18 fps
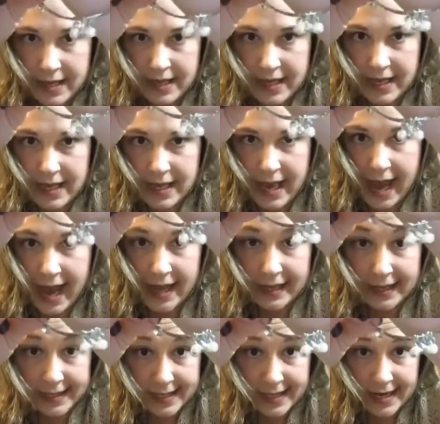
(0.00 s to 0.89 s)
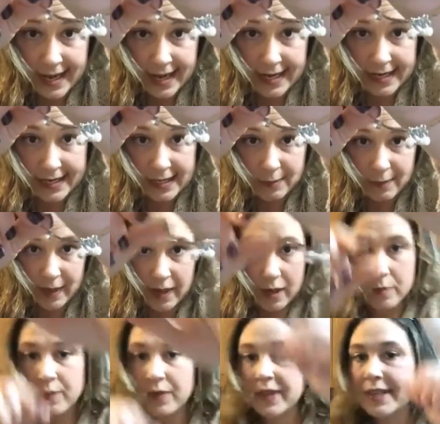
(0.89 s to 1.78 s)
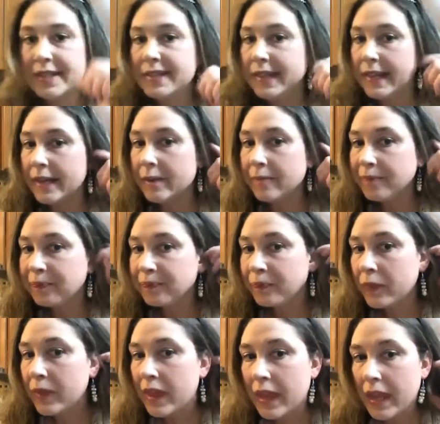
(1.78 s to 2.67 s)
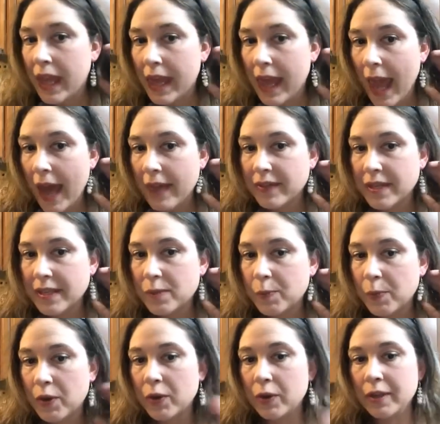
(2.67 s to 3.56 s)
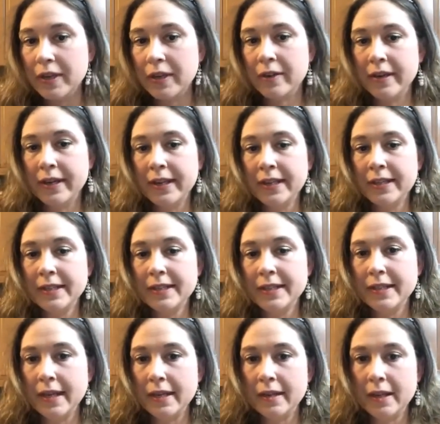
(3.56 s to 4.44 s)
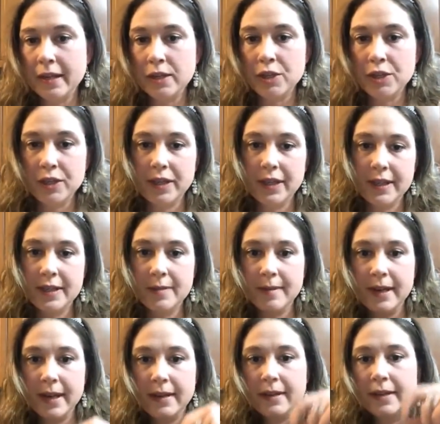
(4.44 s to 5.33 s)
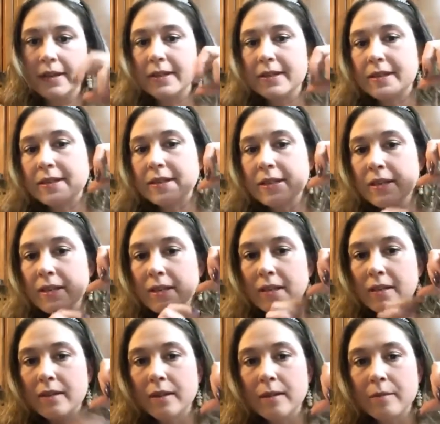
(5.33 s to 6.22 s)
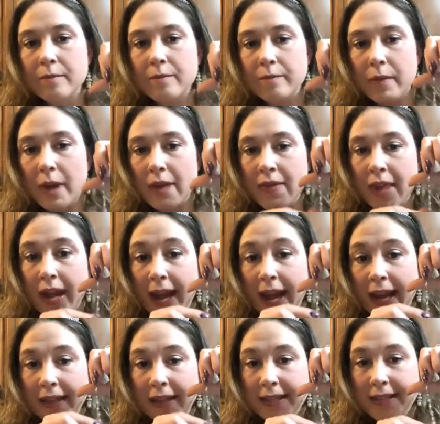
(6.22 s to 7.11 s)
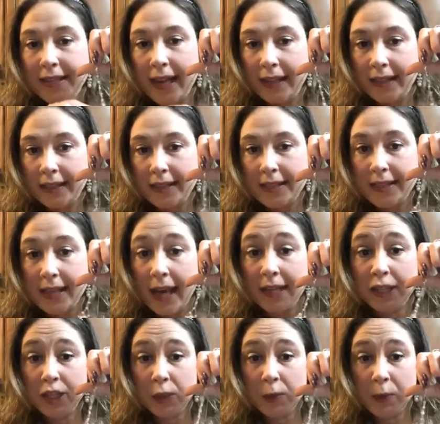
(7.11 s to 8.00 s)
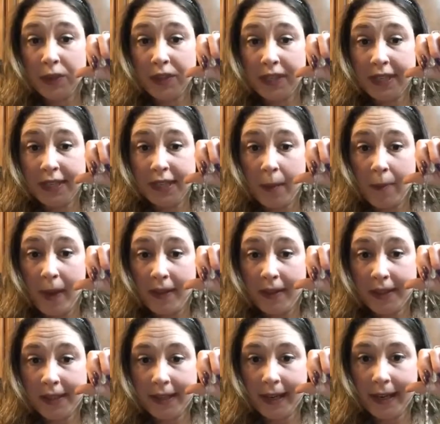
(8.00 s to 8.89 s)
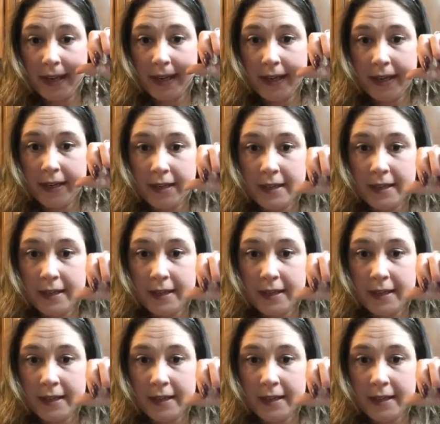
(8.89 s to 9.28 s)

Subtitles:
the Alex and Annie inspired bracelet. It had these pearl earrings, and then I'll show you guys my necklace. And then I had this necklace. I just put these up on the site.